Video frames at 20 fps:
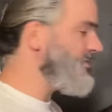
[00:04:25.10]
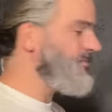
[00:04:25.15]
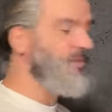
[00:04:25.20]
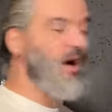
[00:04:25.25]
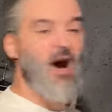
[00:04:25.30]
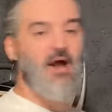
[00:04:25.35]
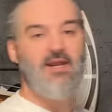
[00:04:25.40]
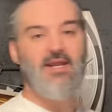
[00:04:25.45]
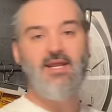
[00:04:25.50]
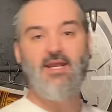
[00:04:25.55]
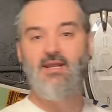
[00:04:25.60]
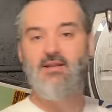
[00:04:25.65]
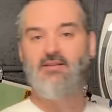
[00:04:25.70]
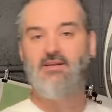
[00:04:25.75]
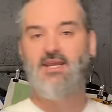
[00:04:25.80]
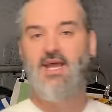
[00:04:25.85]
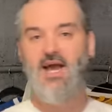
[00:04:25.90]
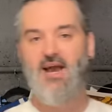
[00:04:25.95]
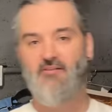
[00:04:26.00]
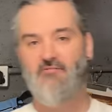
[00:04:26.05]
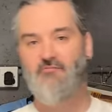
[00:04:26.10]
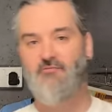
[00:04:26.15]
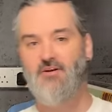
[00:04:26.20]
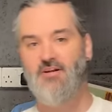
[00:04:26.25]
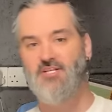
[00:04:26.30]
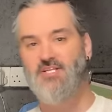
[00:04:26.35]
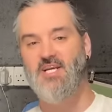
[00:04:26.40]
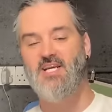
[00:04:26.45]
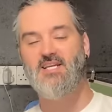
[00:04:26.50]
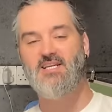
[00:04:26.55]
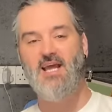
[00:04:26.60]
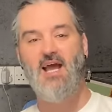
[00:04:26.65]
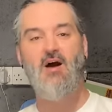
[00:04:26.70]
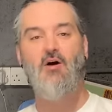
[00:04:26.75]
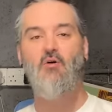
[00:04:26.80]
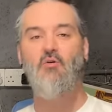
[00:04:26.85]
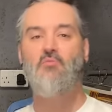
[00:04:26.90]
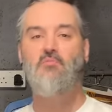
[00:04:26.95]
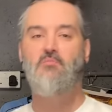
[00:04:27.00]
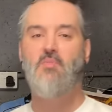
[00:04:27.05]
bunny, the averaging
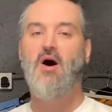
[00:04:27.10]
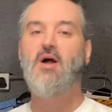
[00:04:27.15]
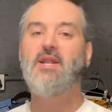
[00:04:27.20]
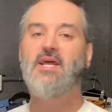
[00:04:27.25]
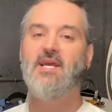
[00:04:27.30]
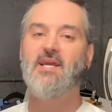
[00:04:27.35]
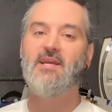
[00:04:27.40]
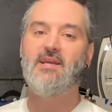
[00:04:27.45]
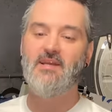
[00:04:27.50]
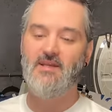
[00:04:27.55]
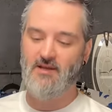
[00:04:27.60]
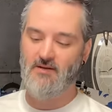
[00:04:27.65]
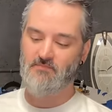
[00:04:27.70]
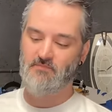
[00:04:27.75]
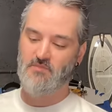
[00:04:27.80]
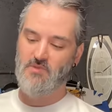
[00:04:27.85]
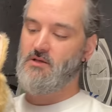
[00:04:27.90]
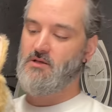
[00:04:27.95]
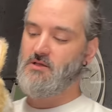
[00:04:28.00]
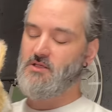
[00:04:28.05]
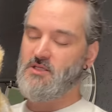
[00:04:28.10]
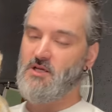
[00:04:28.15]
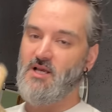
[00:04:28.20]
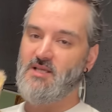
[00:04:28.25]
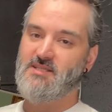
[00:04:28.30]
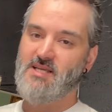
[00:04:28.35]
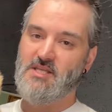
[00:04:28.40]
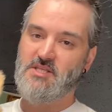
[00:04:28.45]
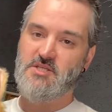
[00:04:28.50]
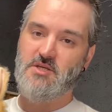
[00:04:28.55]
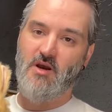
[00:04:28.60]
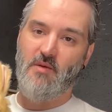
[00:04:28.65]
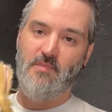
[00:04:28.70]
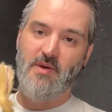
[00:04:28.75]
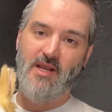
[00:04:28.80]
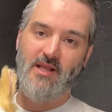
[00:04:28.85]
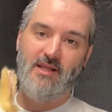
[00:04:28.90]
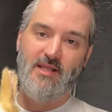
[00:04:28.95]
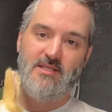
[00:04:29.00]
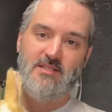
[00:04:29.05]
down bunny. So I said to you, I
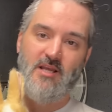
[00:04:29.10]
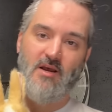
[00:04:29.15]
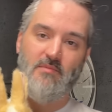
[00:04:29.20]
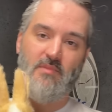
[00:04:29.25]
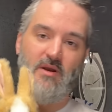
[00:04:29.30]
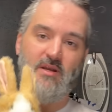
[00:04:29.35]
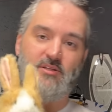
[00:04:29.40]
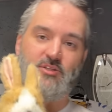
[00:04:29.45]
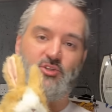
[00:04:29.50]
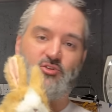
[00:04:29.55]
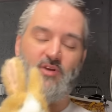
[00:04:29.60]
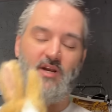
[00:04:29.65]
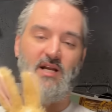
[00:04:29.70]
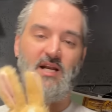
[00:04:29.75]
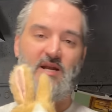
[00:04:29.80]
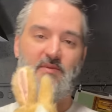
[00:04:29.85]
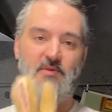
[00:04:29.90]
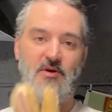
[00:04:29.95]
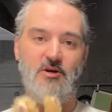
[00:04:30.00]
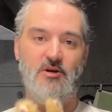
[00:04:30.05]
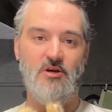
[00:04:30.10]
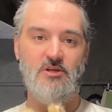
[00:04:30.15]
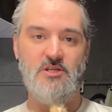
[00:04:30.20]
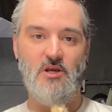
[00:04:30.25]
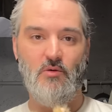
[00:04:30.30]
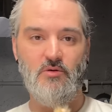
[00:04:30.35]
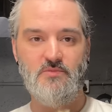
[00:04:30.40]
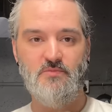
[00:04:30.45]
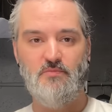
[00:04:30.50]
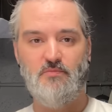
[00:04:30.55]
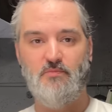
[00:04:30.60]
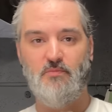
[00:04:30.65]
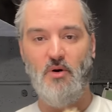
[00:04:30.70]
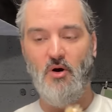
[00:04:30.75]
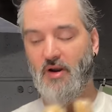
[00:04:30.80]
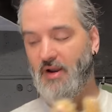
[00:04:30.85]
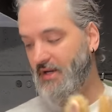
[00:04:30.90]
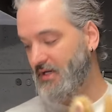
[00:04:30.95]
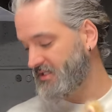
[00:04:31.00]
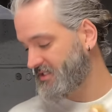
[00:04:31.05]
picked this up strictly because I was
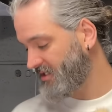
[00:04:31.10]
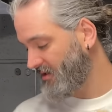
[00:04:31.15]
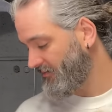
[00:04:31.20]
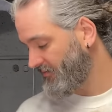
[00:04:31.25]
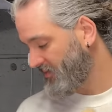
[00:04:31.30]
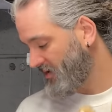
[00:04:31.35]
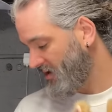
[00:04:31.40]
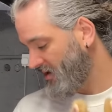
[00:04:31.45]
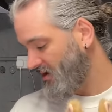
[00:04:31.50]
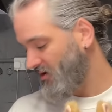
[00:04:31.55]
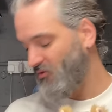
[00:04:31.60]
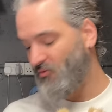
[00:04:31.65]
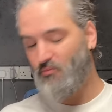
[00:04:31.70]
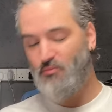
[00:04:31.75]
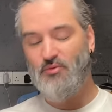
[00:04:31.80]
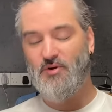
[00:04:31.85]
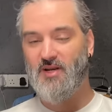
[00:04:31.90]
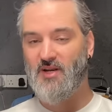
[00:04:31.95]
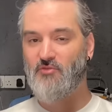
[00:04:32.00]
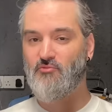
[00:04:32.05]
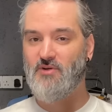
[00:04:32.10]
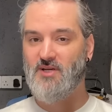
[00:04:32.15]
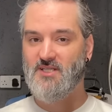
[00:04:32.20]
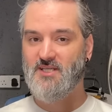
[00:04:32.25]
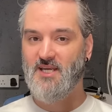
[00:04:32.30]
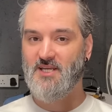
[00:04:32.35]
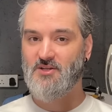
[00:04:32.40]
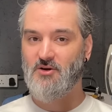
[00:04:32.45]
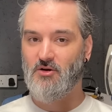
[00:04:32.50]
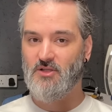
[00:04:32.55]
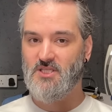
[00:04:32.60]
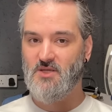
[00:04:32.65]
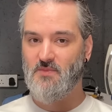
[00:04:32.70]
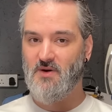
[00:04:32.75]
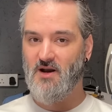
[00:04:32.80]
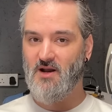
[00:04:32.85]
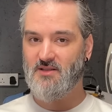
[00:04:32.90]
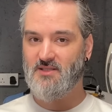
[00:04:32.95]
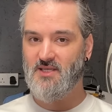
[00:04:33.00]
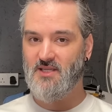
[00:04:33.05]
buying some pretty risky Dr.
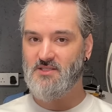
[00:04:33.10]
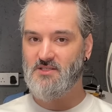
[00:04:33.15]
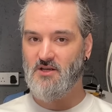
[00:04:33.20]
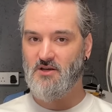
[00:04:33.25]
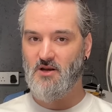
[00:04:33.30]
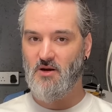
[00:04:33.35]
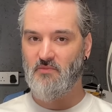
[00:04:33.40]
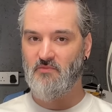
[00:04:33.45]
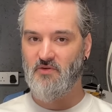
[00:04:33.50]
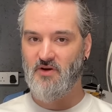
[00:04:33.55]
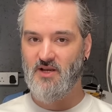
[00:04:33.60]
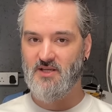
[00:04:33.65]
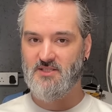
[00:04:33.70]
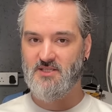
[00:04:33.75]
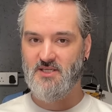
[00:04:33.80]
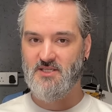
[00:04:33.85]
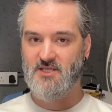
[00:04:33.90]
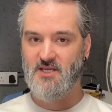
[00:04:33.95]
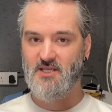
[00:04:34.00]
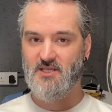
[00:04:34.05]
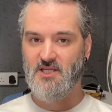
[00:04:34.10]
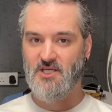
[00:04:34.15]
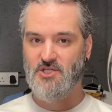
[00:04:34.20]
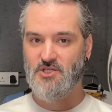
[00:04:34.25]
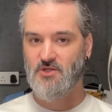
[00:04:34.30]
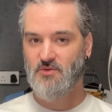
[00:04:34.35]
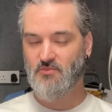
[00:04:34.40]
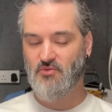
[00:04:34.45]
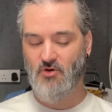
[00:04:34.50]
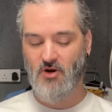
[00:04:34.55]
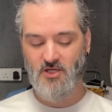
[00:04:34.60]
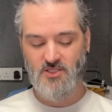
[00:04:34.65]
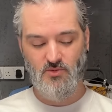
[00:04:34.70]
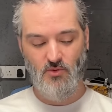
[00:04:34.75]
Martens and Converses, condition and price